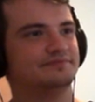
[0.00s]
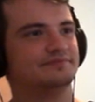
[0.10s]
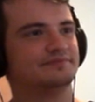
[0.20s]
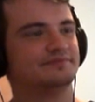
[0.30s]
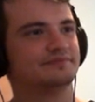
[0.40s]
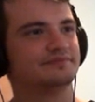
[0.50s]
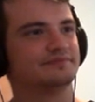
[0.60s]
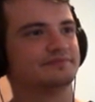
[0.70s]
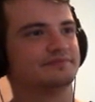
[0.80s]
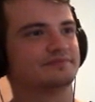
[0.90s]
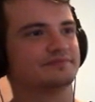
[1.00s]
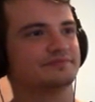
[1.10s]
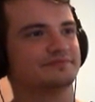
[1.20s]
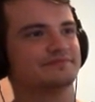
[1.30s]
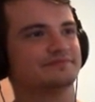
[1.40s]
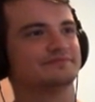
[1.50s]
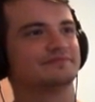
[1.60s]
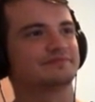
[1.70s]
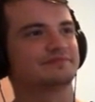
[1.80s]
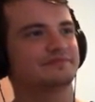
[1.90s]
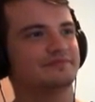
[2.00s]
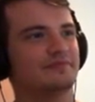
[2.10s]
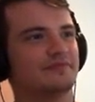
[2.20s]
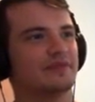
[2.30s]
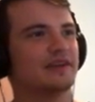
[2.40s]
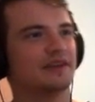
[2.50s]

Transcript: (not speaking)